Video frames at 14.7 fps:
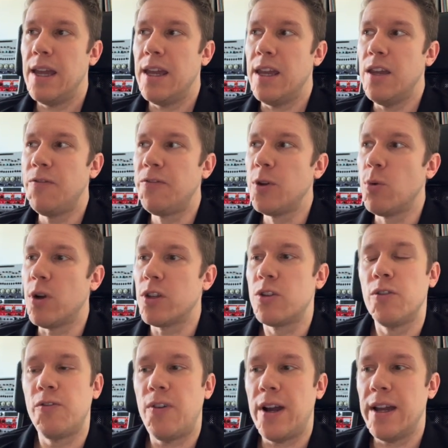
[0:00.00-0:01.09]
If you want
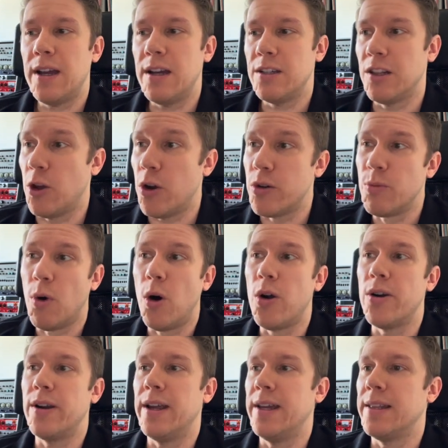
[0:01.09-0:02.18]
to learn
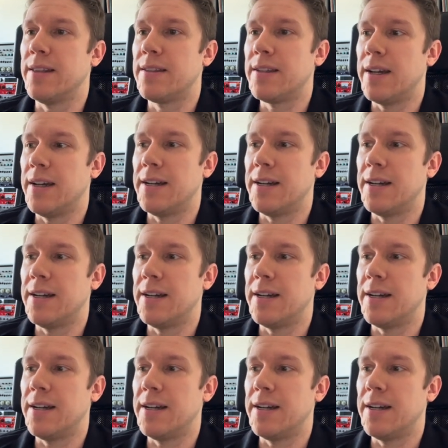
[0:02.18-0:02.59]
more, and